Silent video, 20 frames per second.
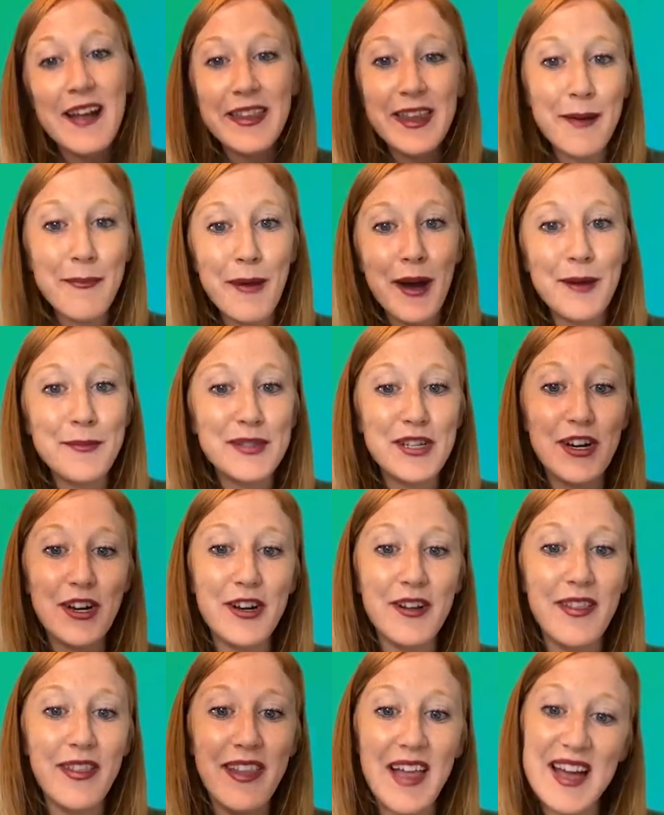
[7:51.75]
that moms
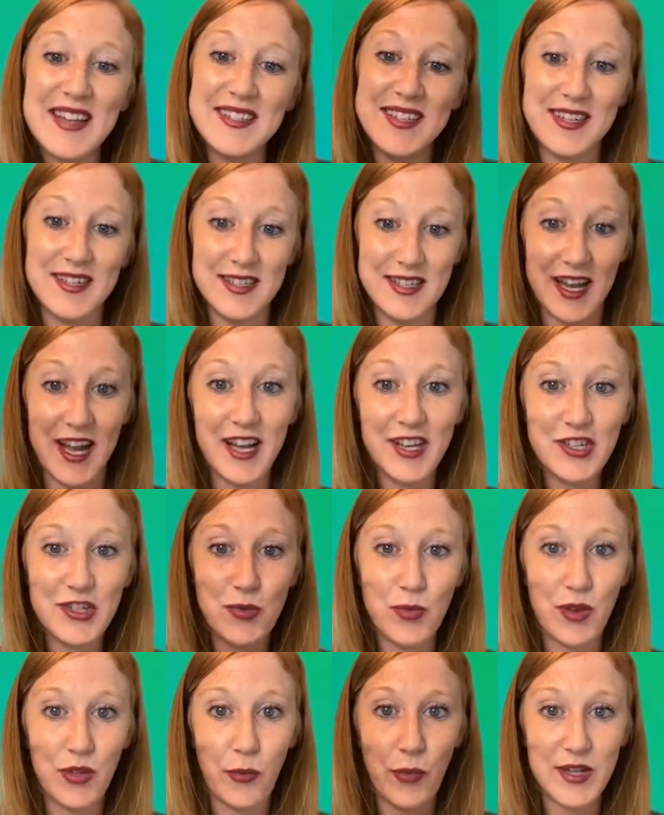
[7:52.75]
are less in
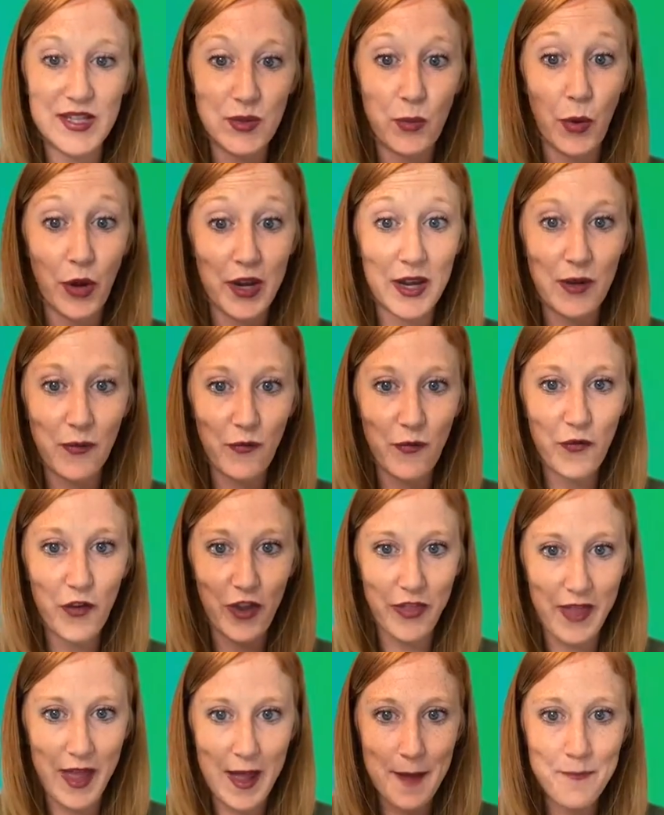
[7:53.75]
touch with what's working
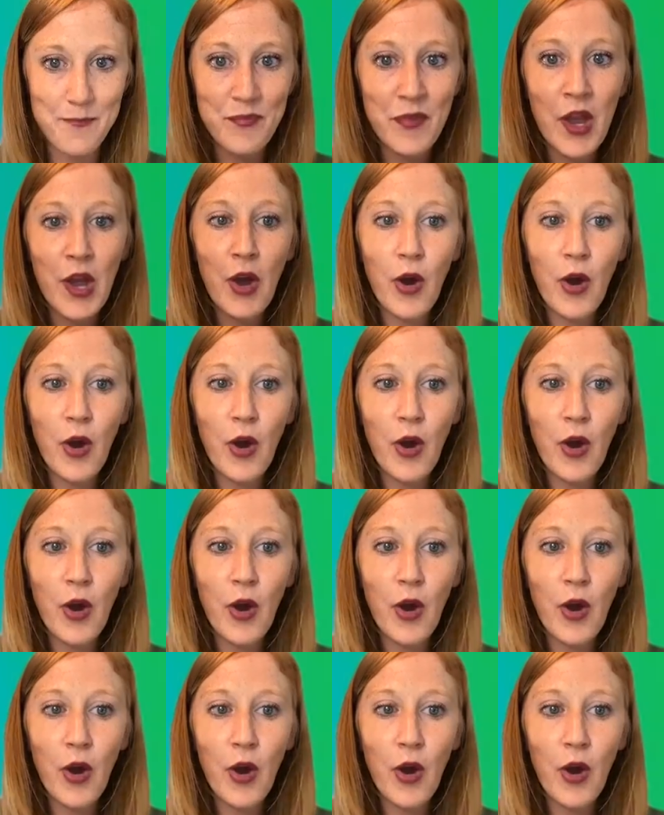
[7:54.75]
for them